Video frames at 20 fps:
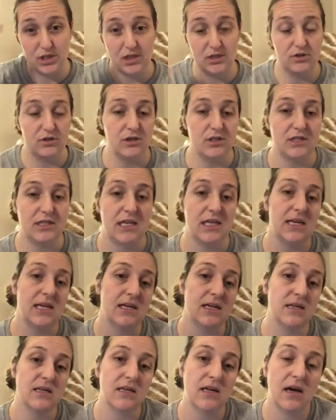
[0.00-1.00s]
to
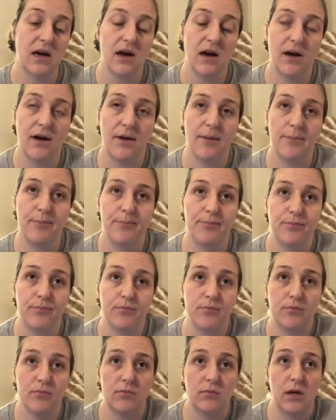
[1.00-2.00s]
understand
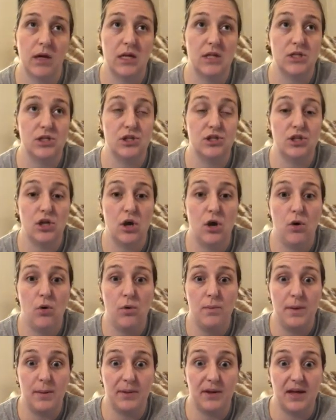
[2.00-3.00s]
and to know
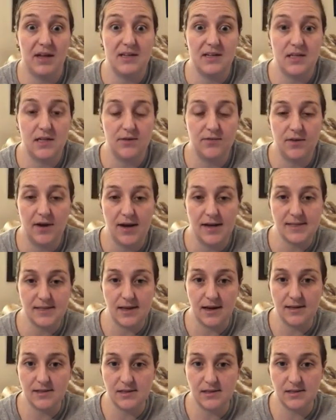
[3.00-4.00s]
and be able to identify
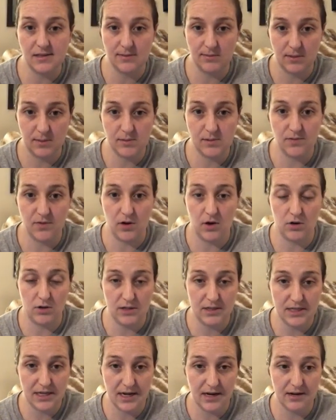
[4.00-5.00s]
signs and symptoms of a heart
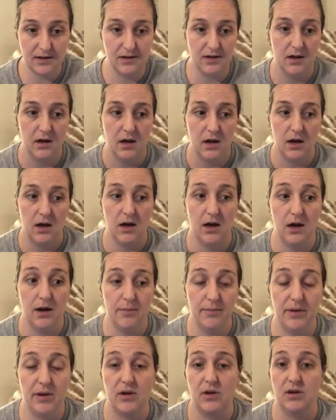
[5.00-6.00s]
attack,
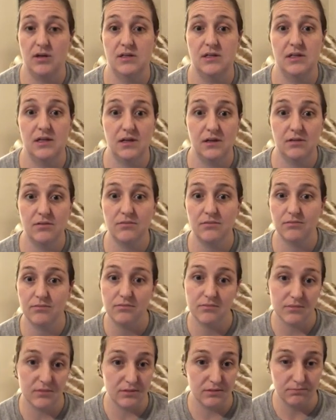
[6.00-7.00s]
because it
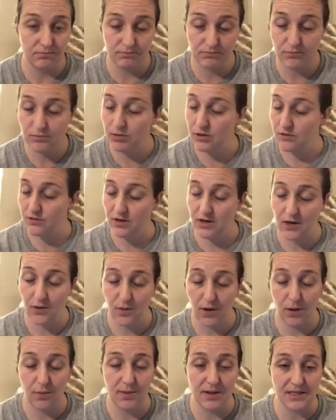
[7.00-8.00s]
could very
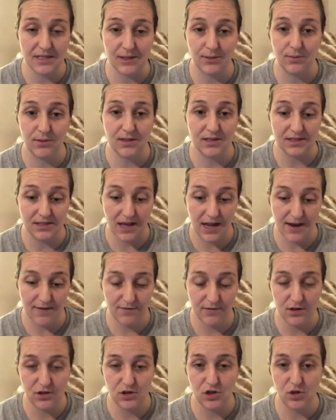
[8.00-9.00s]
well be someone's life
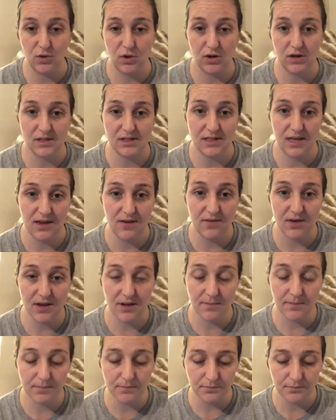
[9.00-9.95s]
that you are saving,